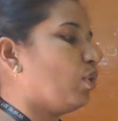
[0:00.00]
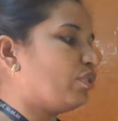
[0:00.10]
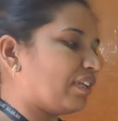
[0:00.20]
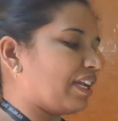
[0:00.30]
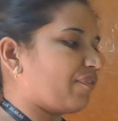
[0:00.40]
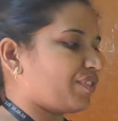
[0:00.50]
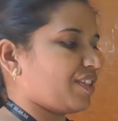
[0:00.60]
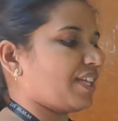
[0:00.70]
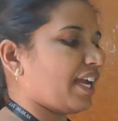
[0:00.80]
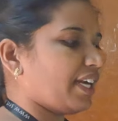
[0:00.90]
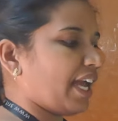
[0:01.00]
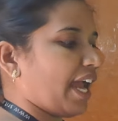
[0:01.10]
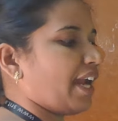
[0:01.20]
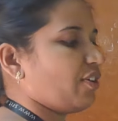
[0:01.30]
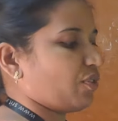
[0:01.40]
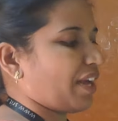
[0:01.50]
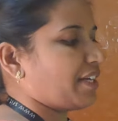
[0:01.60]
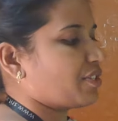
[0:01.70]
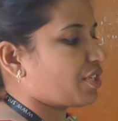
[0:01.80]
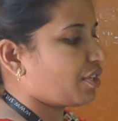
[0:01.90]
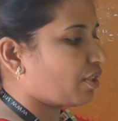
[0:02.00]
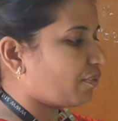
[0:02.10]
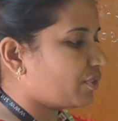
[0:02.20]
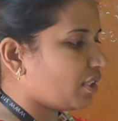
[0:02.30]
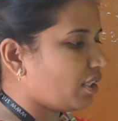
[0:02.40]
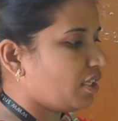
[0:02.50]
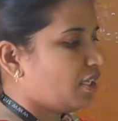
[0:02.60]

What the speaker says: both left side and right side of the